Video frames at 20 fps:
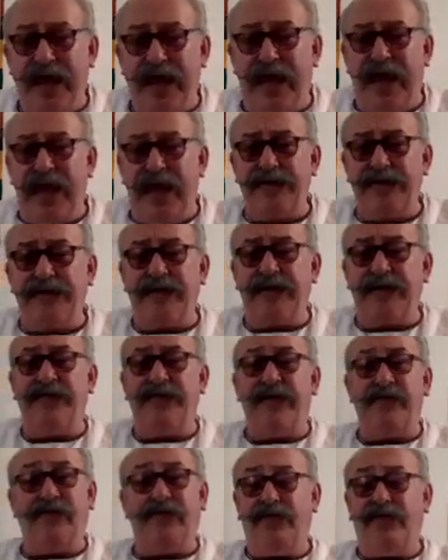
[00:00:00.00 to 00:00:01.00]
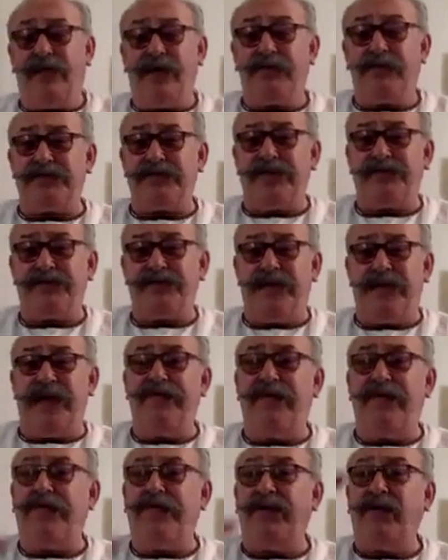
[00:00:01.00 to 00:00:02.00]
And then there was us, and
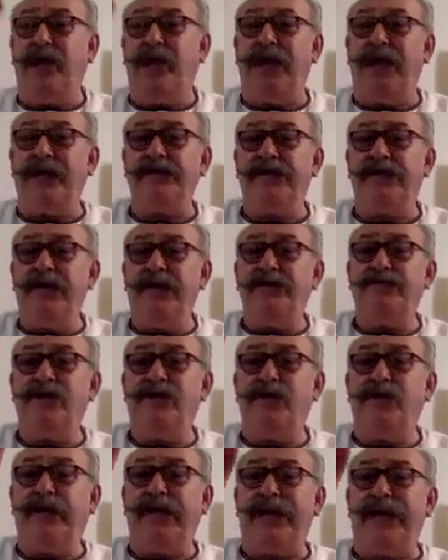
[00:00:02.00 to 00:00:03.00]
then you had, so in